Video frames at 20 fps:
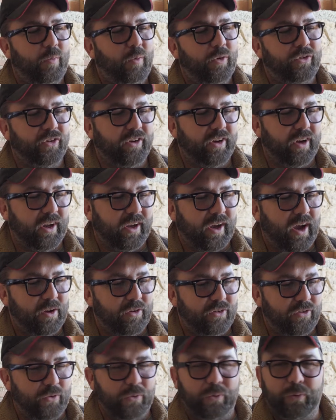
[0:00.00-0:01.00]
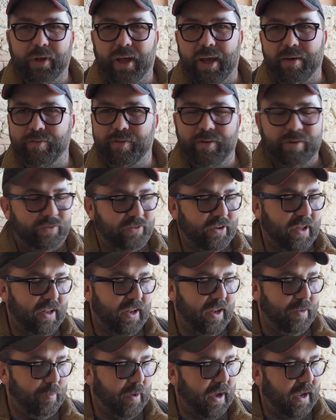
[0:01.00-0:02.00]
wasn't going to go to all the effort of
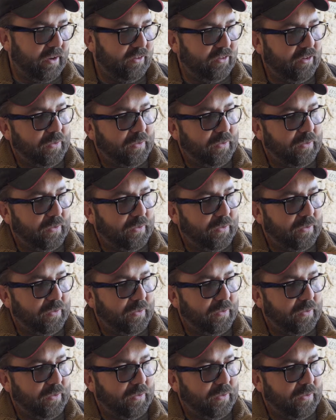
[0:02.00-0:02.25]
sending it back,